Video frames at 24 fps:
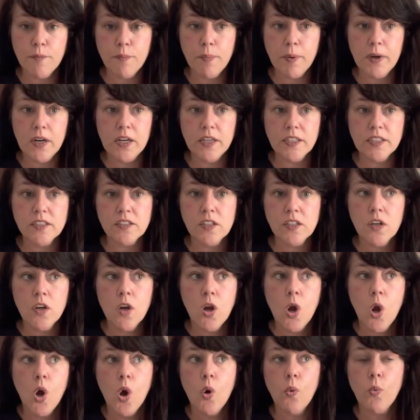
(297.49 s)
But
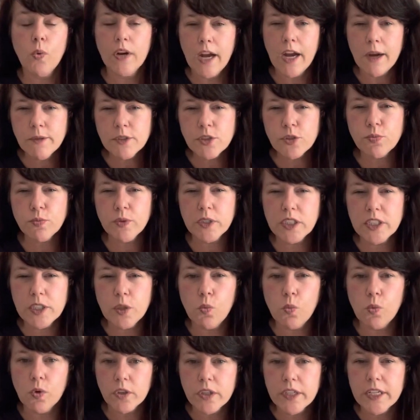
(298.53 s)
when I was really
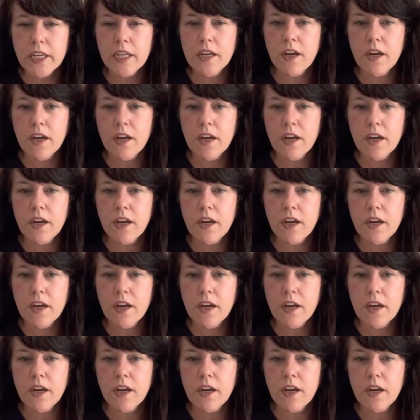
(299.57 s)
working